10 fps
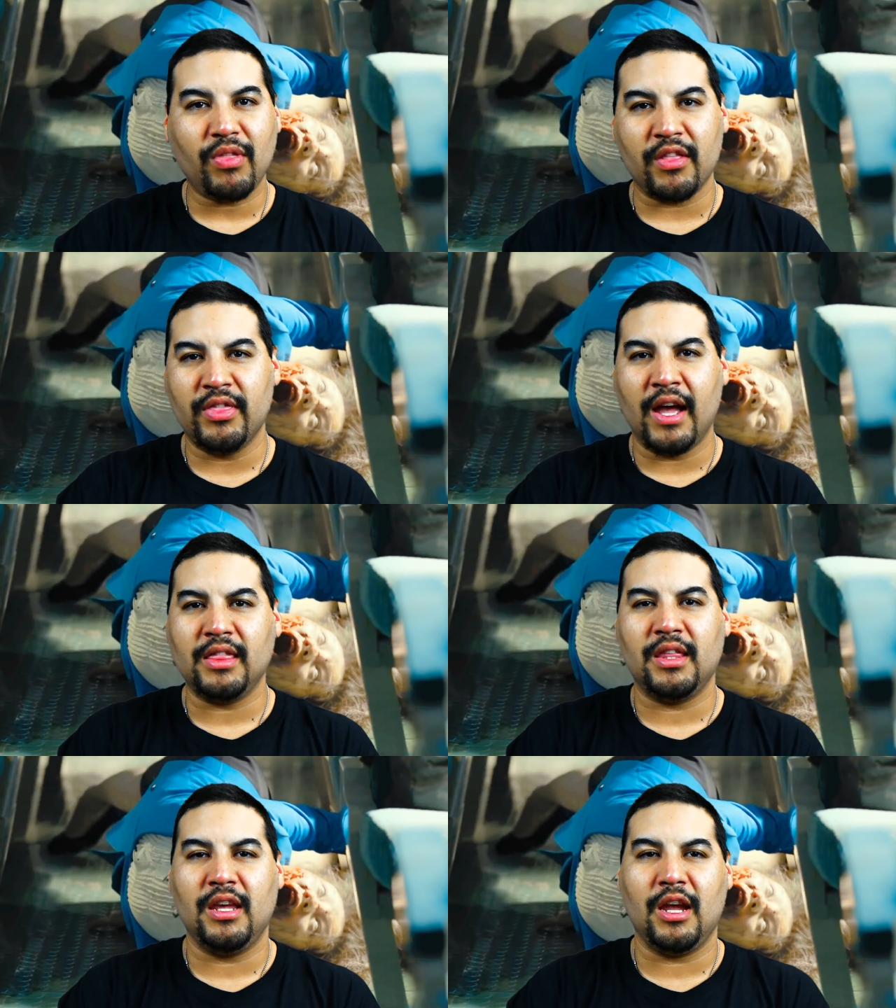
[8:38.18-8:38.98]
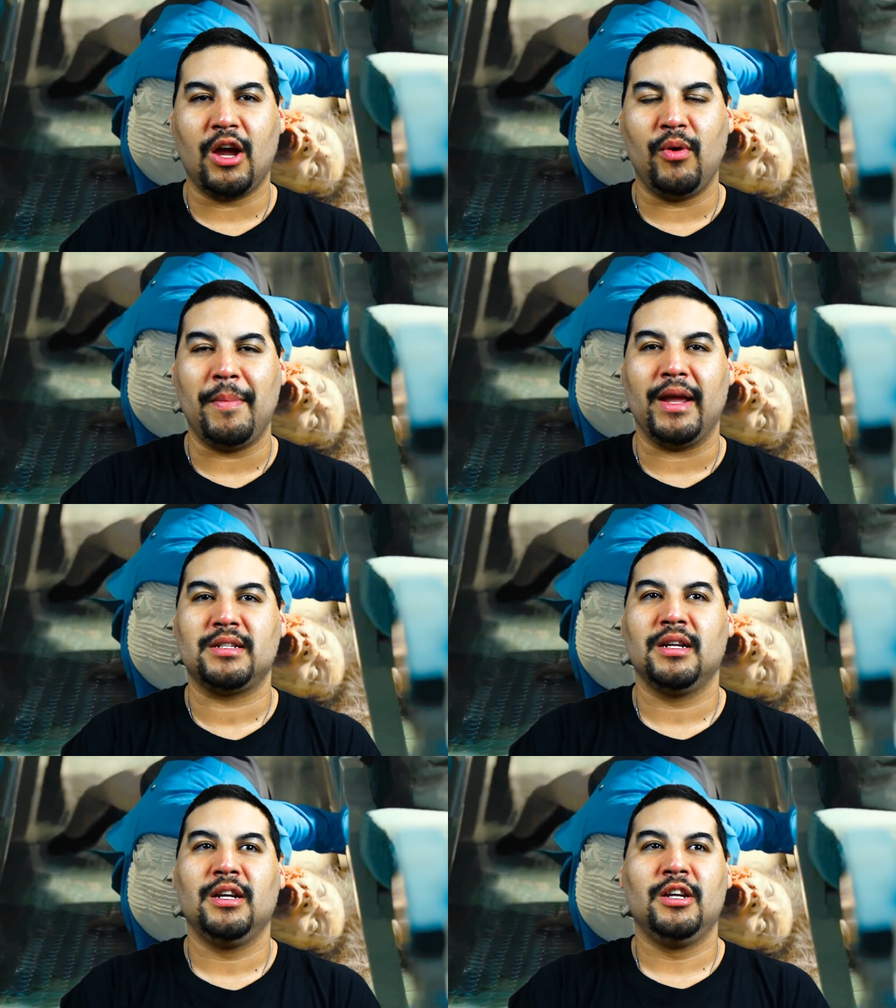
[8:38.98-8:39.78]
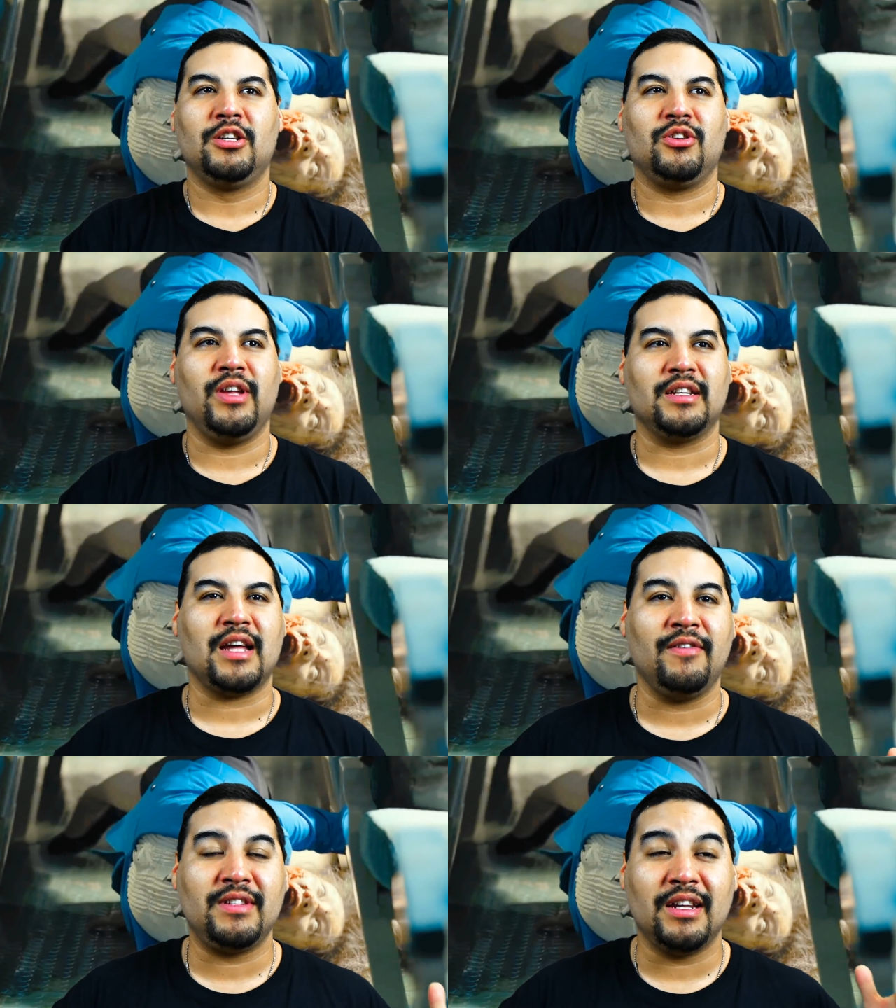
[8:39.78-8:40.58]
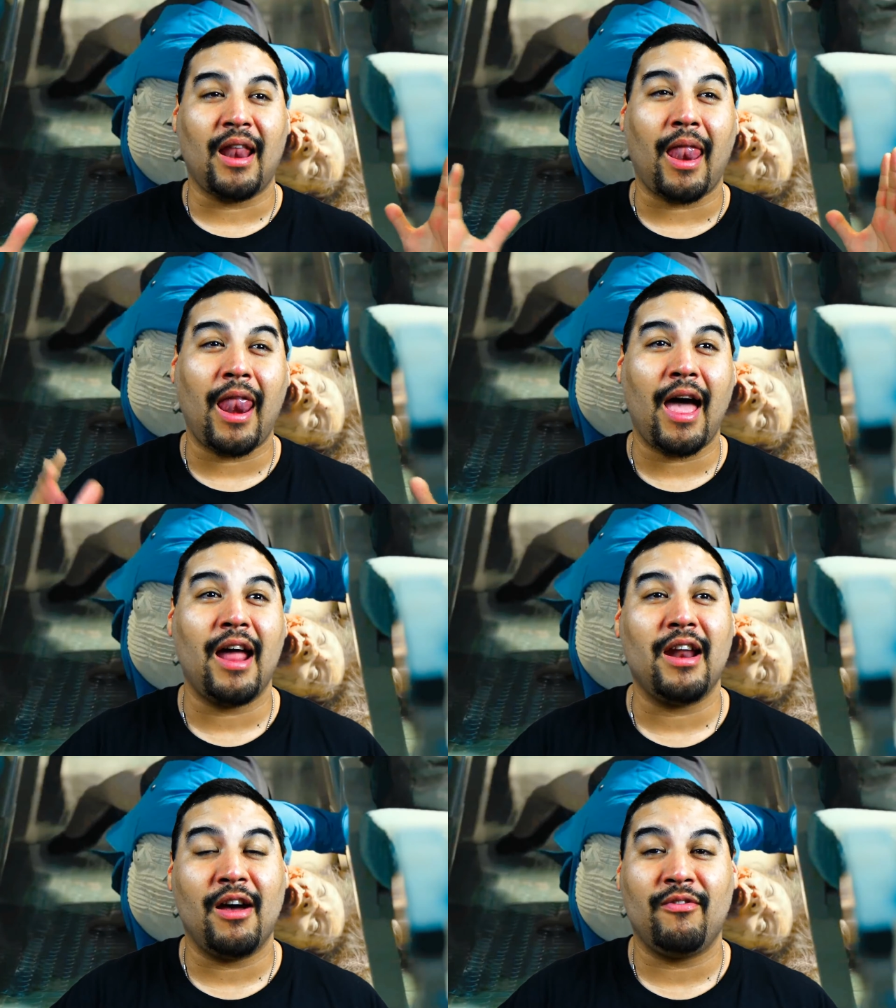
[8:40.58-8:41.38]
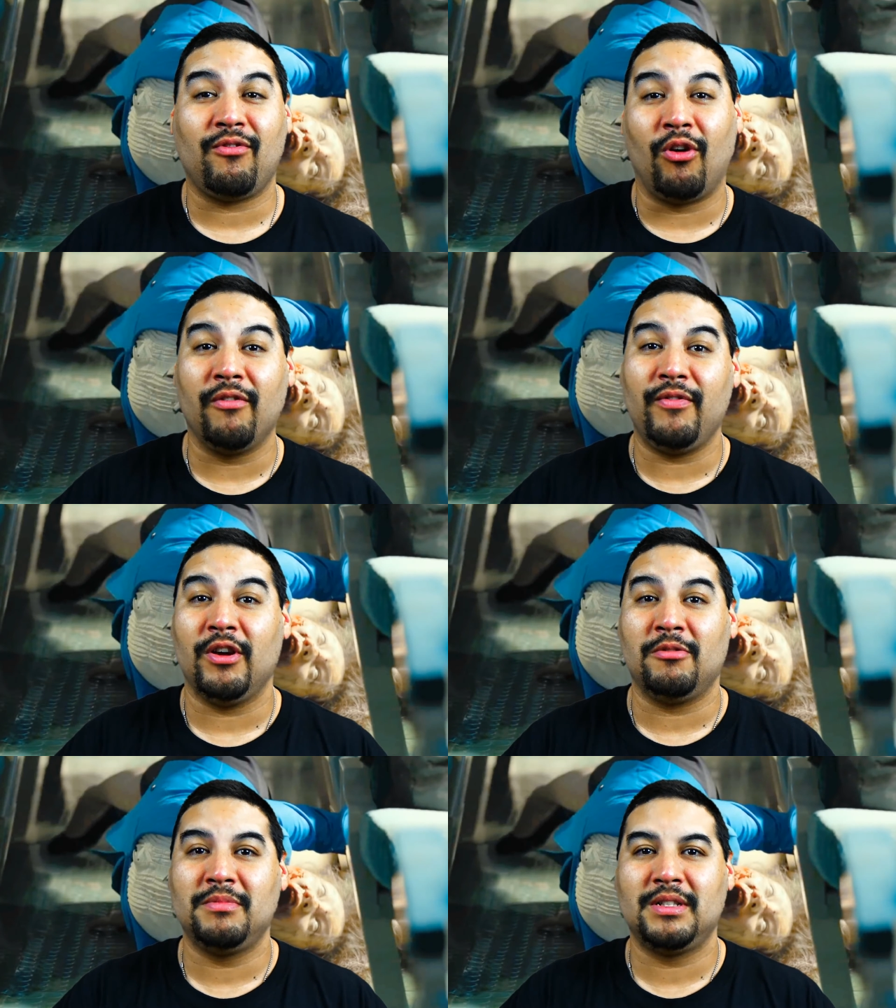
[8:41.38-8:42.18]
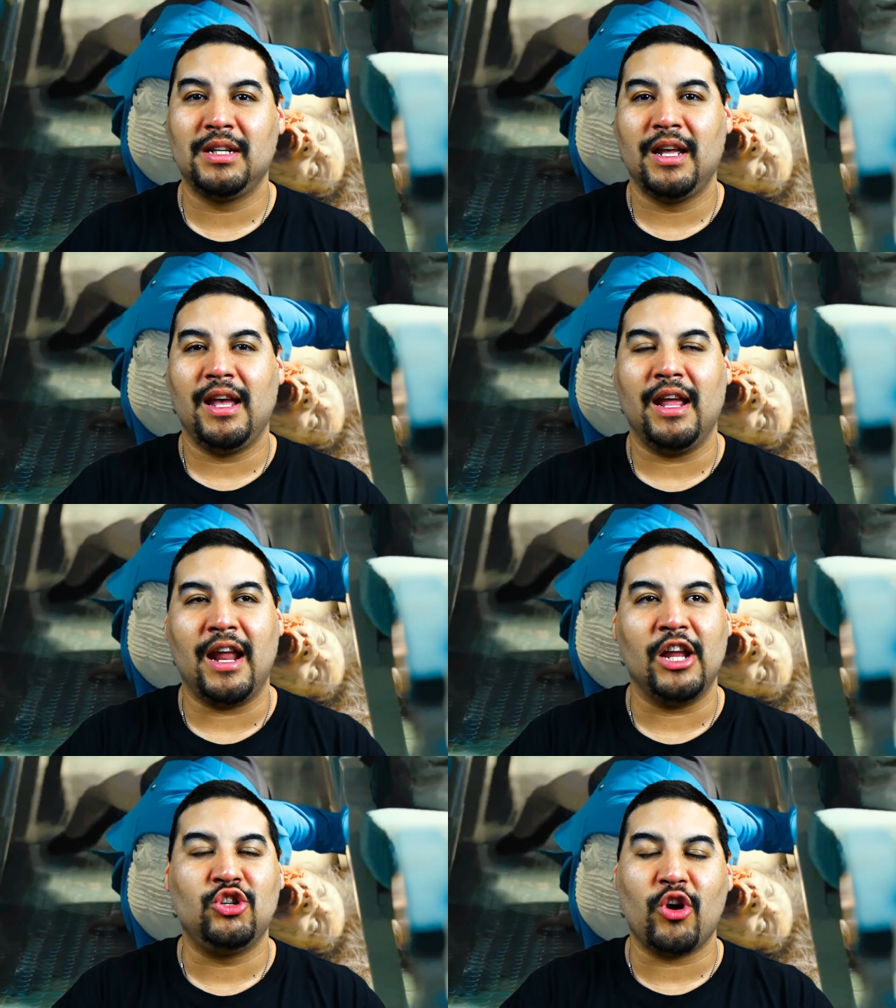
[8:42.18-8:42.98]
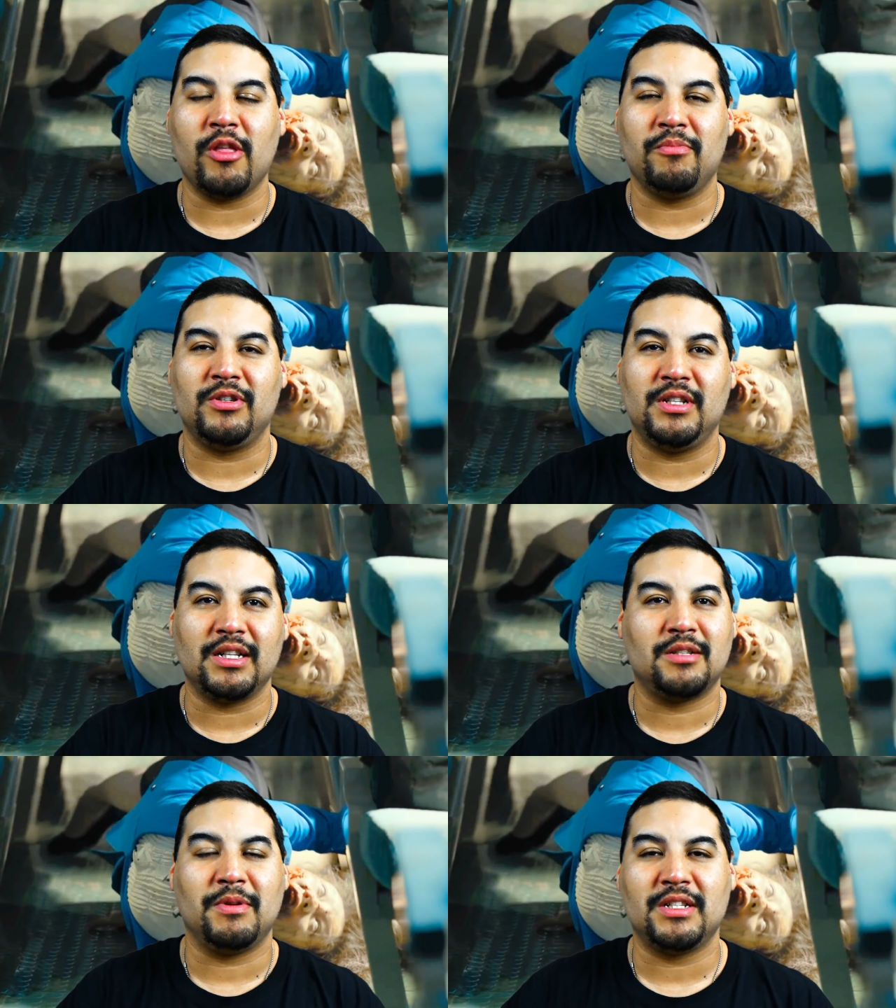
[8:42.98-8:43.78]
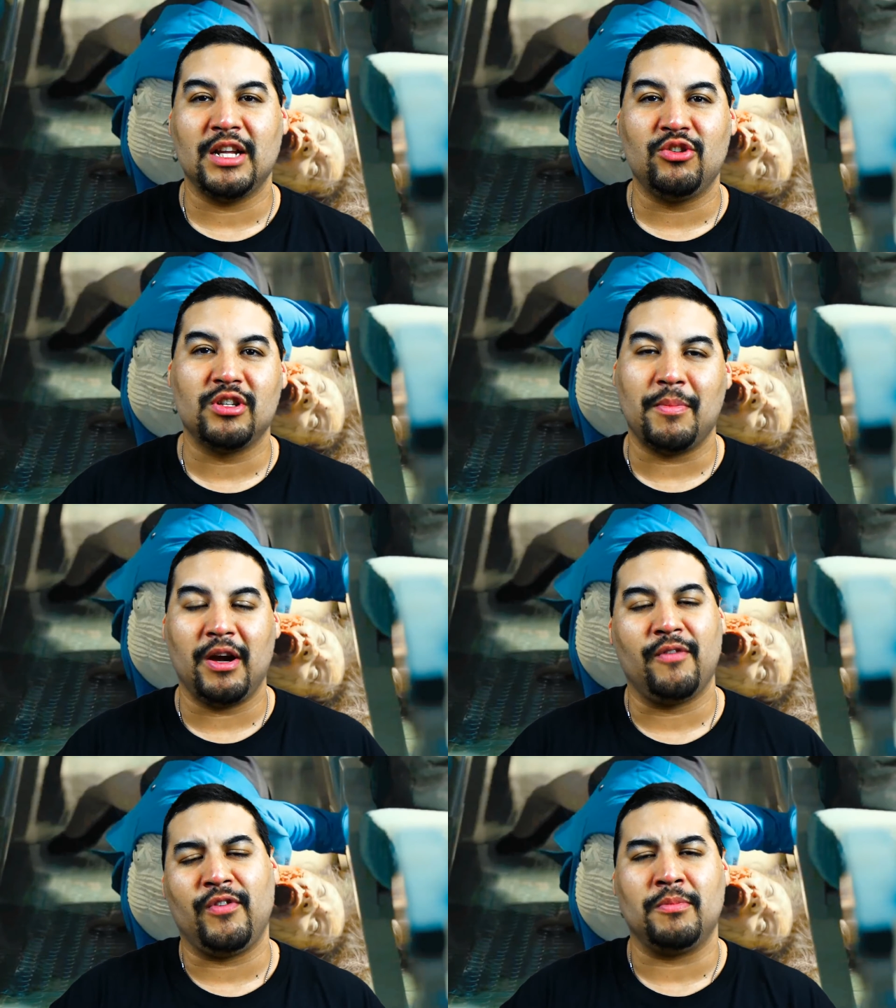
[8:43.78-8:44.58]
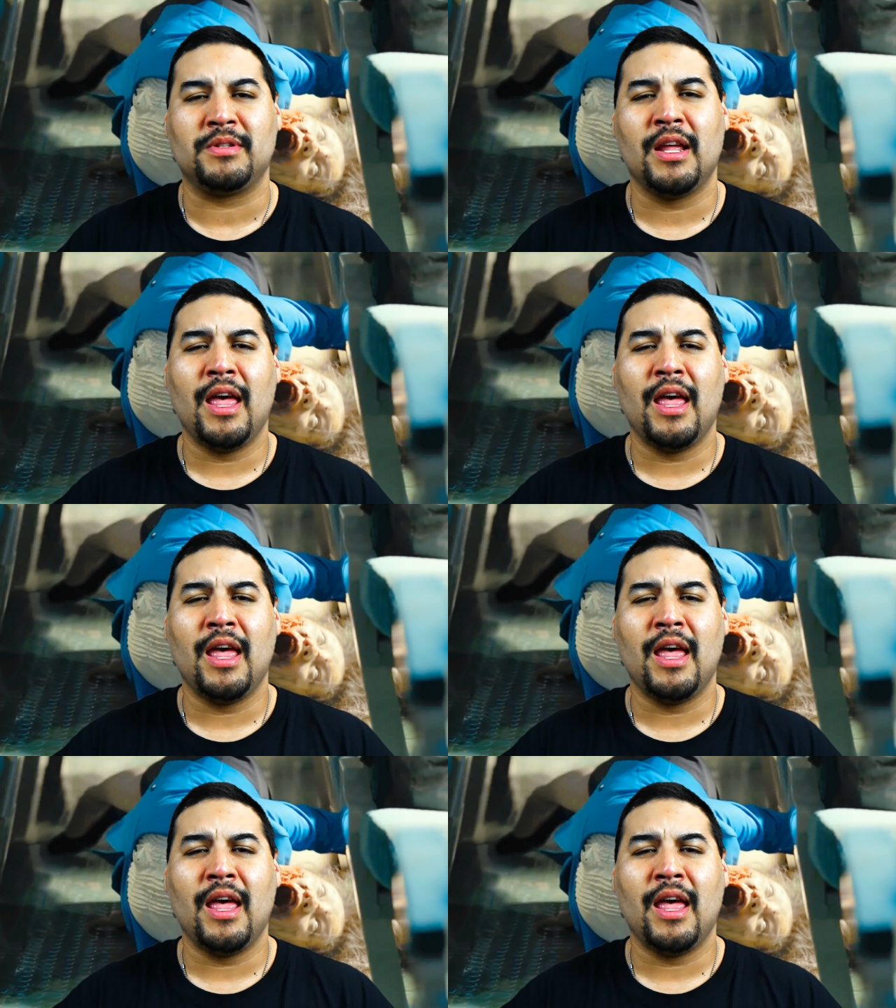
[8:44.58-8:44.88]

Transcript: not the uh, remakes. So yes, I've seen a lot of foreign films and I enjoy them just as much as I do as American films.